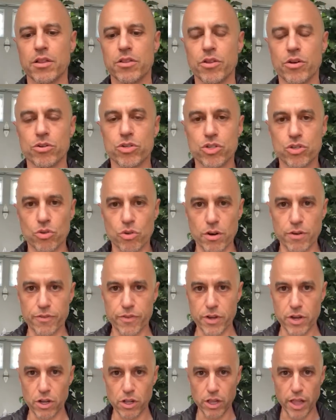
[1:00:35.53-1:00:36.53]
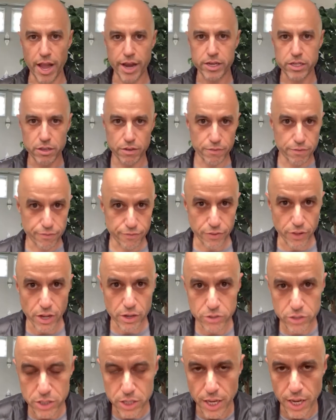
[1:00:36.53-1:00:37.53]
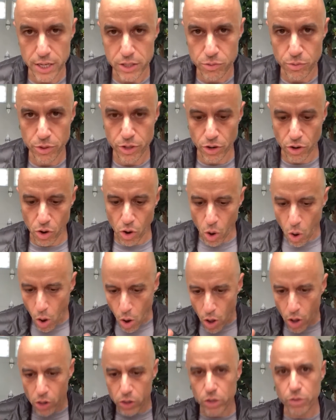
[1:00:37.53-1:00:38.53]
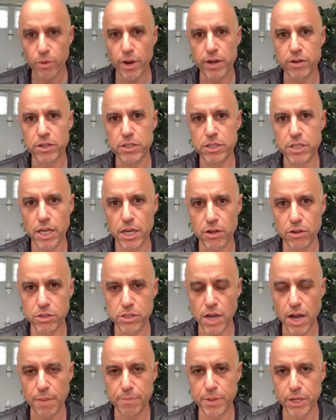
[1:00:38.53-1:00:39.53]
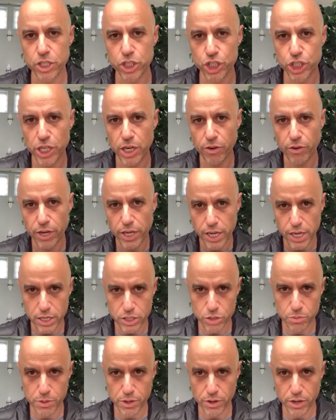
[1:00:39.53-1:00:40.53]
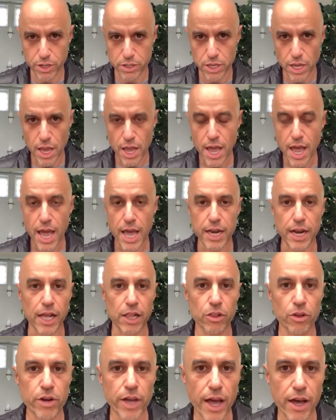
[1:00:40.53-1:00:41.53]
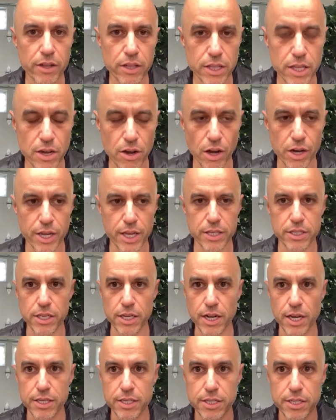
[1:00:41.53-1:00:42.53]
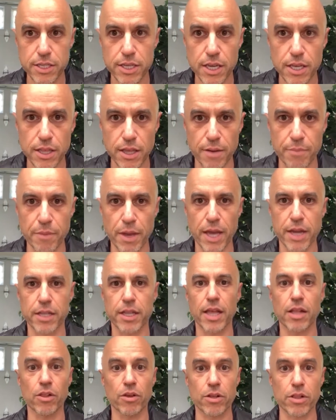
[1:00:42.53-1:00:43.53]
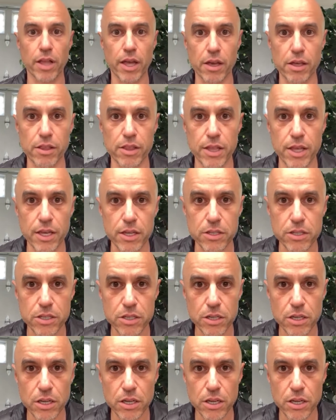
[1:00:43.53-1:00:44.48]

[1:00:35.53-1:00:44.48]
those sort of collective flow states where they're all around a single topic sharing experience. And I look out at the audience and I see them and they look like this.